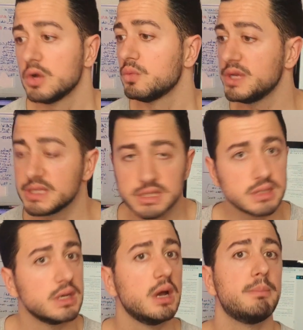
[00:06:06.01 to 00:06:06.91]

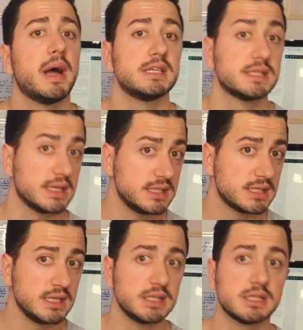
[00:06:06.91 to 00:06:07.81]
with bad
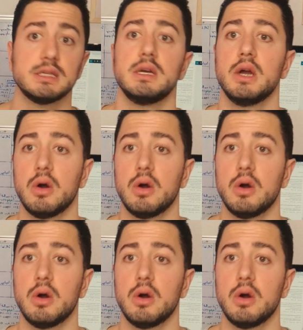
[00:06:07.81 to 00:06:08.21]
statistics